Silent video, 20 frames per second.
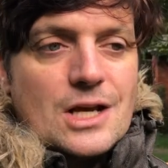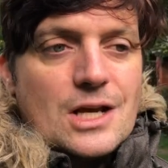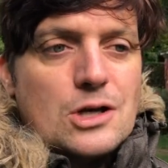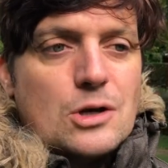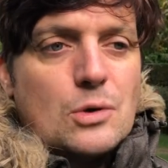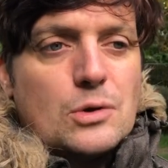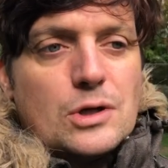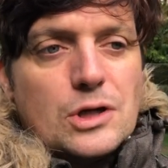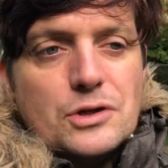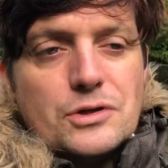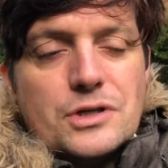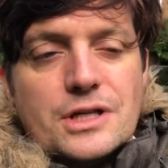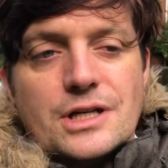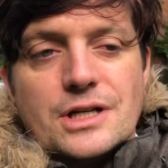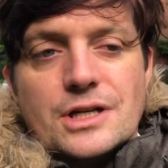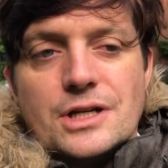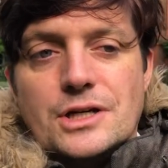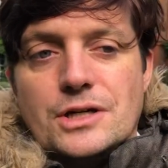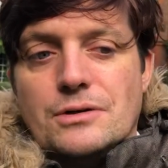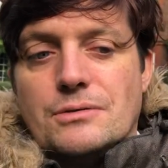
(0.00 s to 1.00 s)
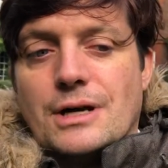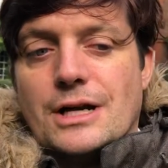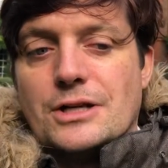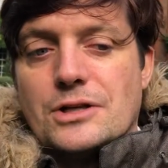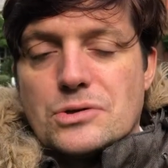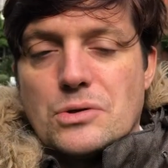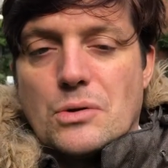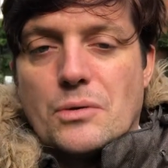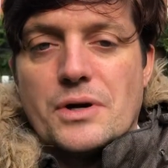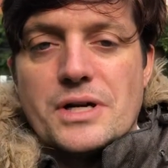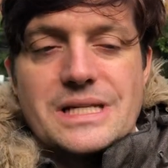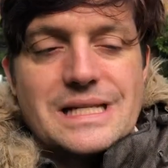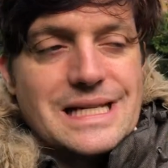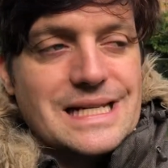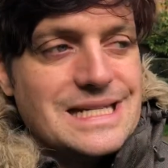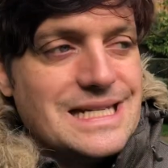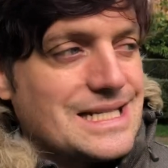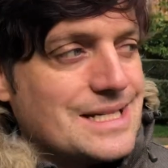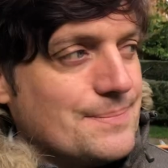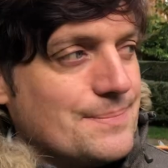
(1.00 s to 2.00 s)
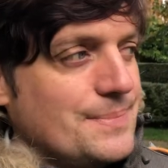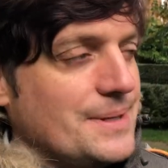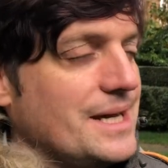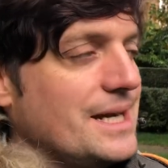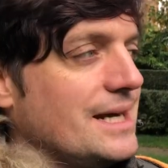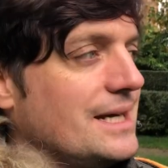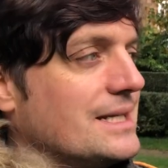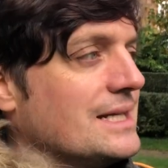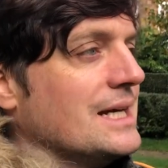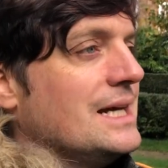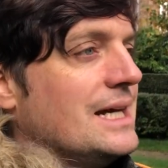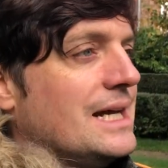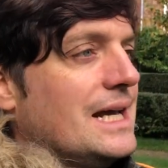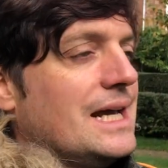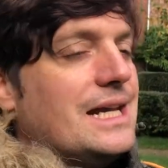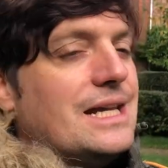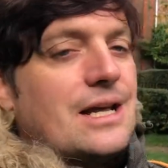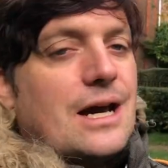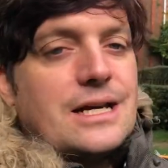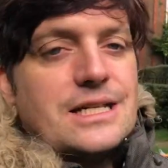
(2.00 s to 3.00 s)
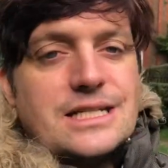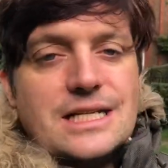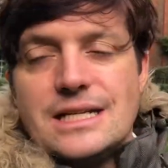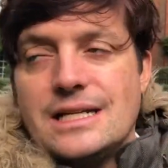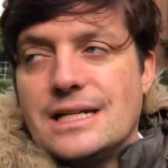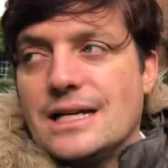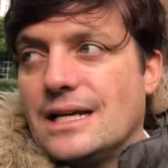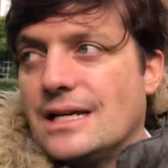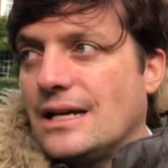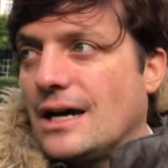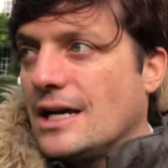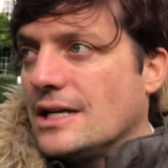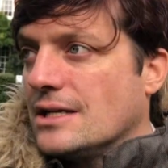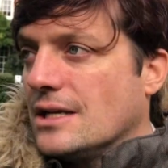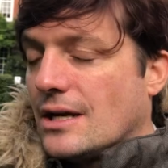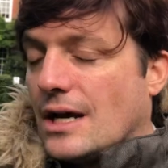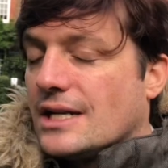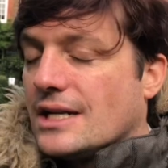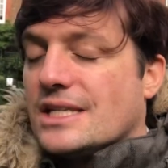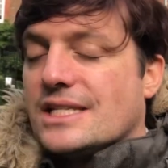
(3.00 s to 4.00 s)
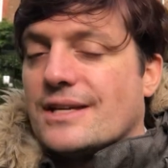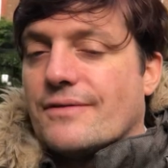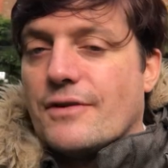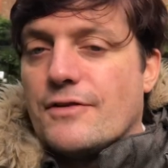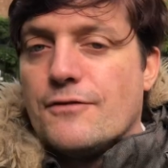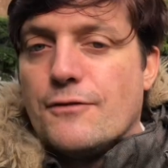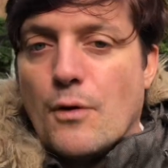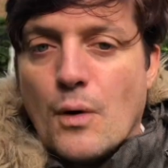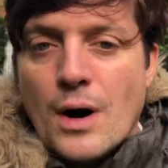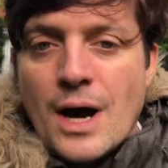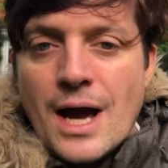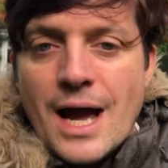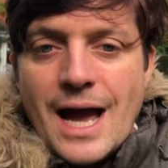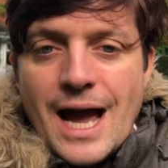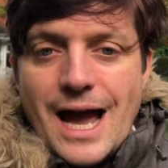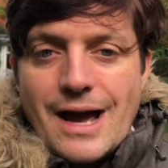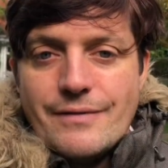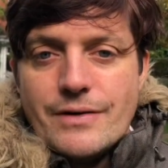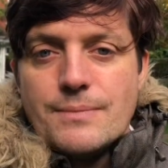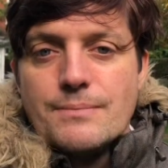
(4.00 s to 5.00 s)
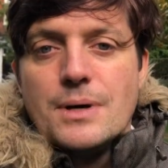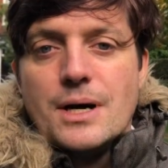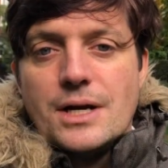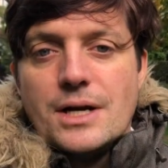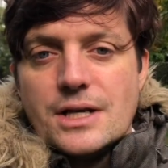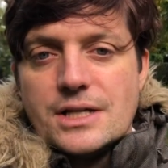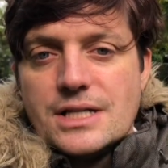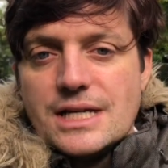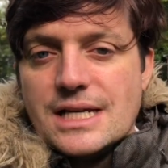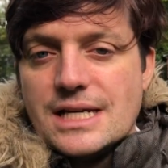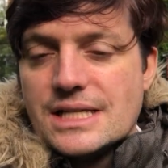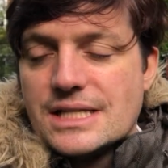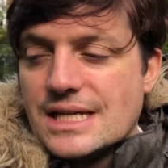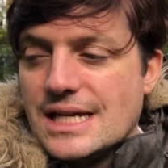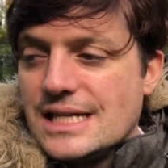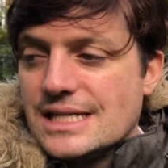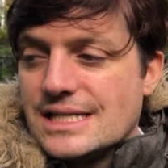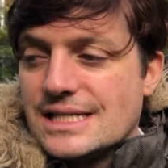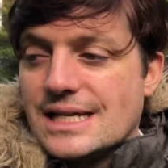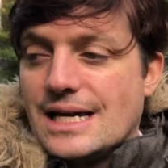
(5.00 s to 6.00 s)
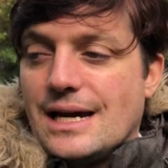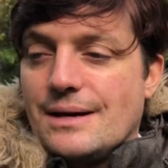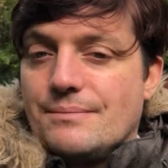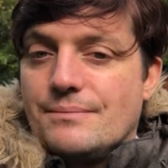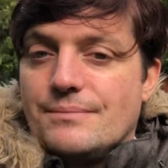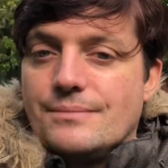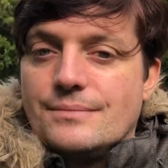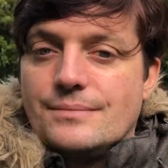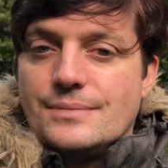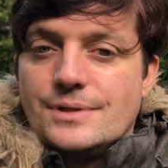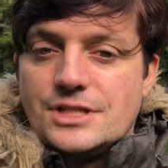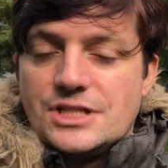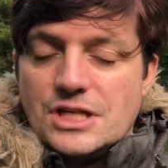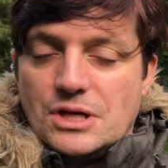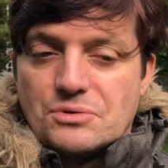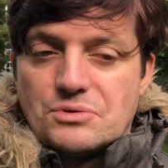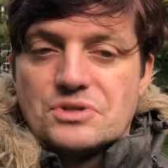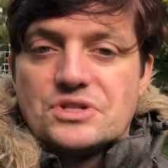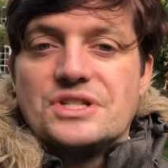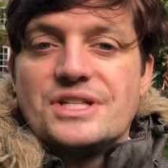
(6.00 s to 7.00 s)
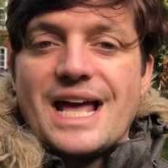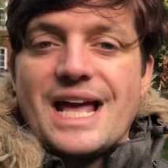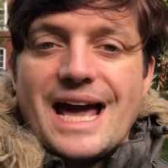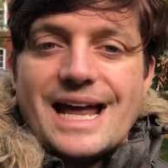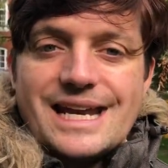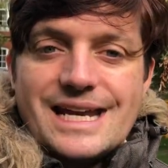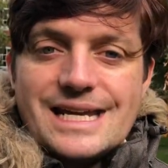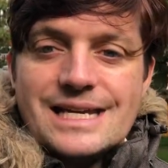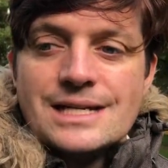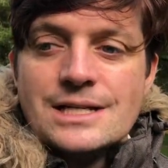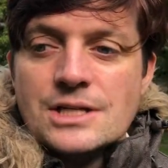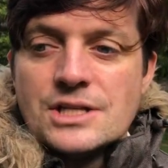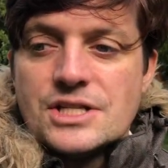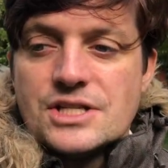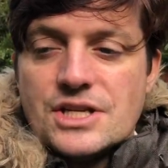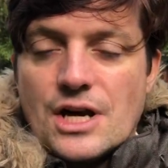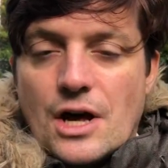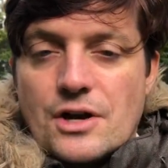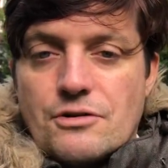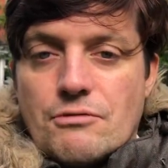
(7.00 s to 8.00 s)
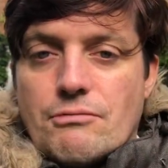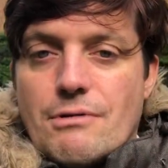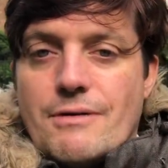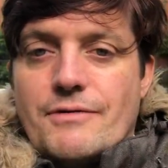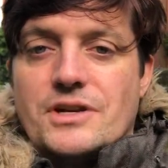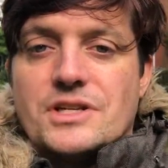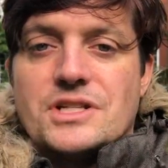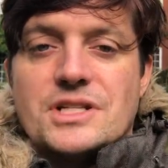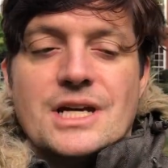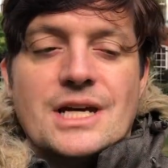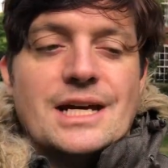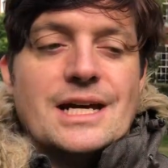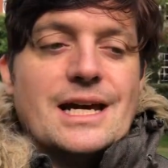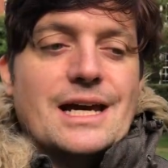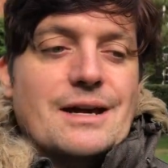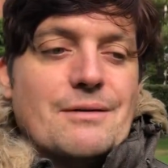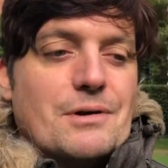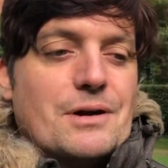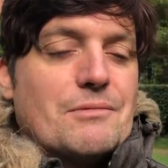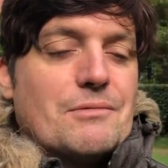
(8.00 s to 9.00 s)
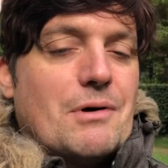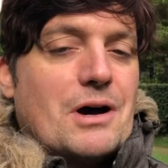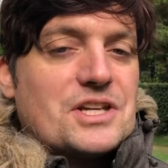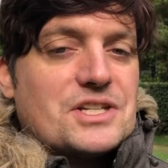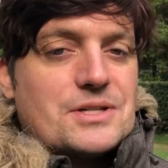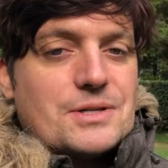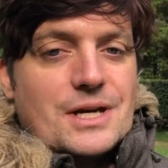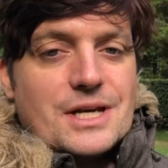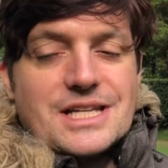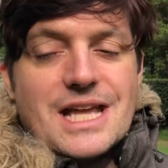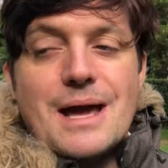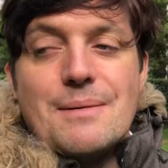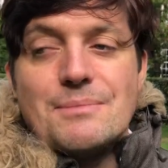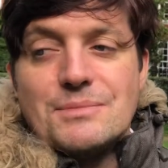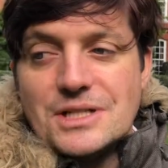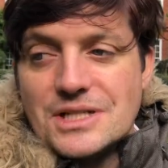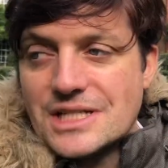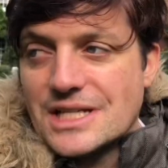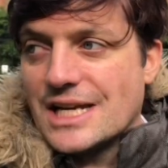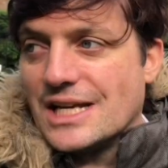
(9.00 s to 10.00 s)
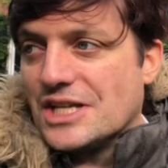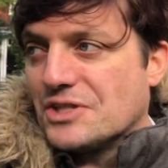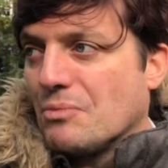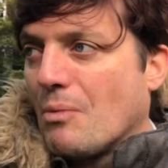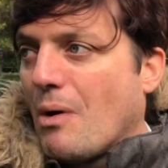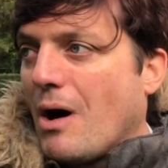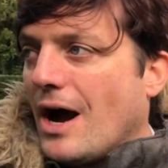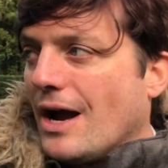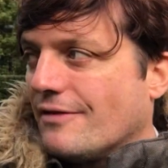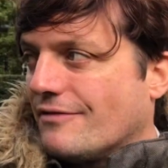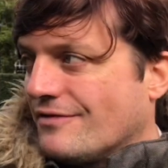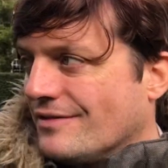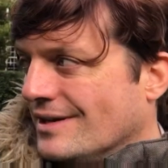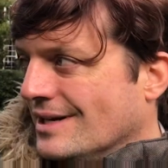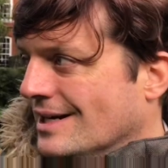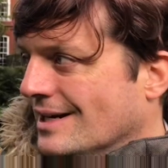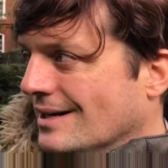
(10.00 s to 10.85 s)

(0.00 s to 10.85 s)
Lord Lucan, who notoriously disappeared in 1974, having murdered his children's nanny, Sandra Rivett, whilst attempting to kill his wife.